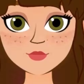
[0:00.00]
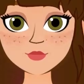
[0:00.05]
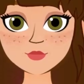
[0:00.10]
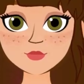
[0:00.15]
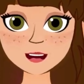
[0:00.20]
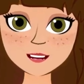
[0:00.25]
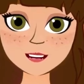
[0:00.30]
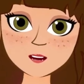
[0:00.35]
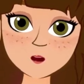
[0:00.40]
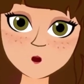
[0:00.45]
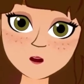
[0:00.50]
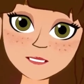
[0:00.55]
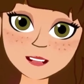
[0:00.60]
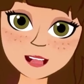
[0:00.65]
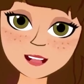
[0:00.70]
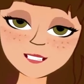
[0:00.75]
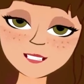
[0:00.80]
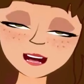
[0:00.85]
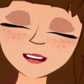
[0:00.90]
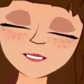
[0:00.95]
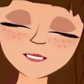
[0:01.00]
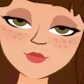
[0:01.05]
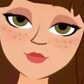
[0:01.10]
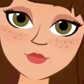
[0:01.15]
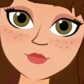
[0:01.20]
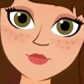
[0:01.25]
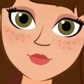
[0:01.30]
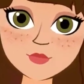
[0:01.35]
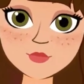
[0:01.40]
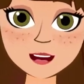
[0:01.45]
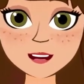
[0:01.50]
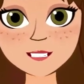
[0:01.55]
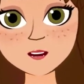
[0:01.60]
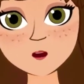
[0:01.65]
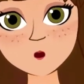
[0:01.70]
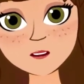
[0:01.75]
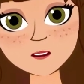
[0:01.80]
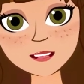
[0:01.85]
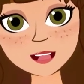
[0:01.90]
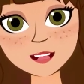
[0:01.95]
My name is Ginny. You
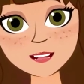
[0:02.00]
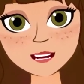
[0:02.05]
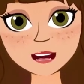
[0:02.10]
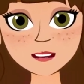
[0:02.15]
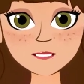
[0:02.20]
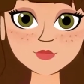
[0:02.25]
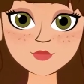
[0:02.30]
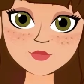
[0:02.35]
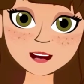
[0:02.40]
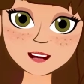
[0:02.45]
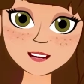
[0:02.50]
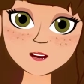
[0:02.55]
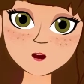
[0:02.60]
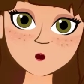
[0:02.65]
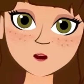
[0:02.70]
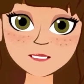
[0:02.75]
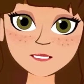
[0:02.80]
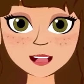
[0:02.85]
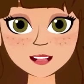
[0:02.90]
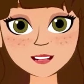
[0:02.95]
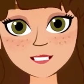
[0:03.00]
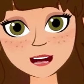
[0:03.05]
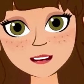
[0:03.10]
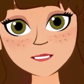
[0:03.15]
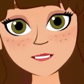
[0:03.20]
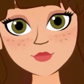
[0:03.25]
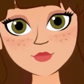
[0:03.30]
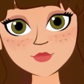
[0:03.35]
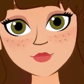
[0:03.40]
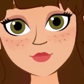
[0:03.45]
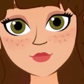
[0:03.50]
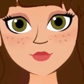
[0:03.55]
can call me Bad Girl if you like.